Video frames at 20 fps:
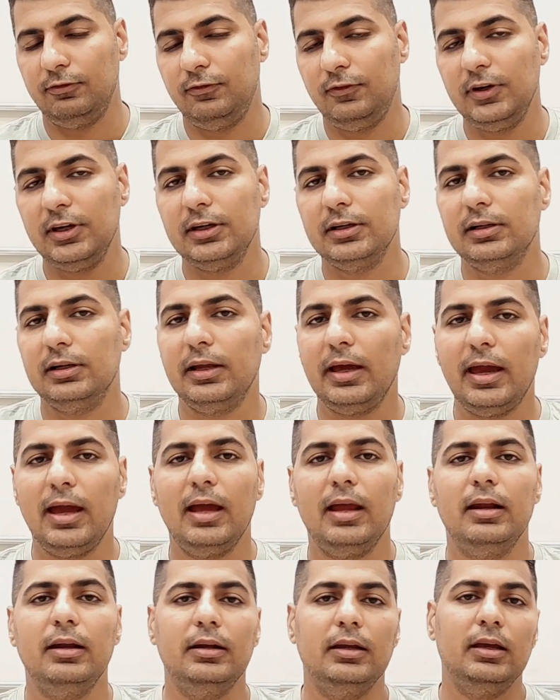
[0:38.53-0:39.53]
a field,
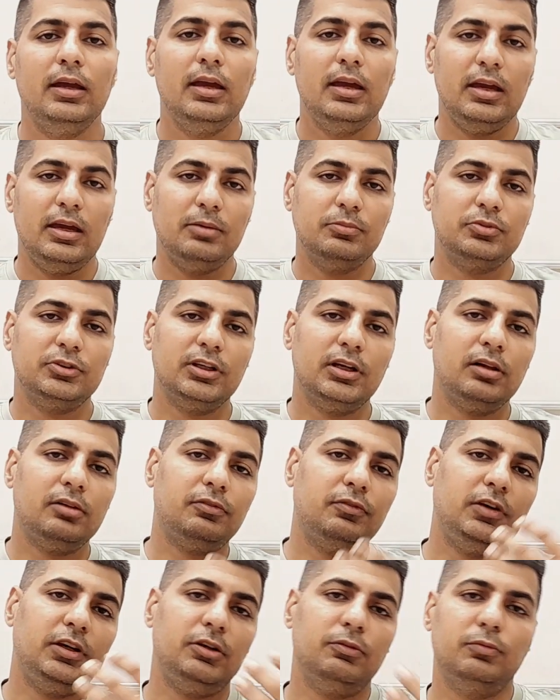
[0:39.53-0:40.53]
and
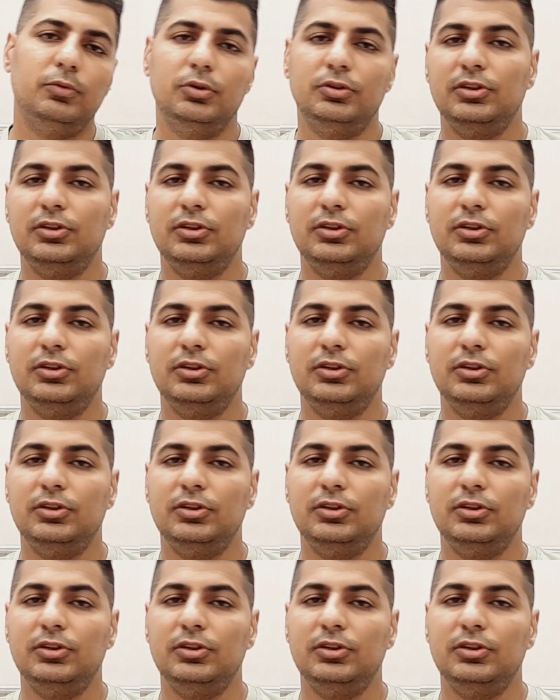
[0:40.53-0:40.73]
himself he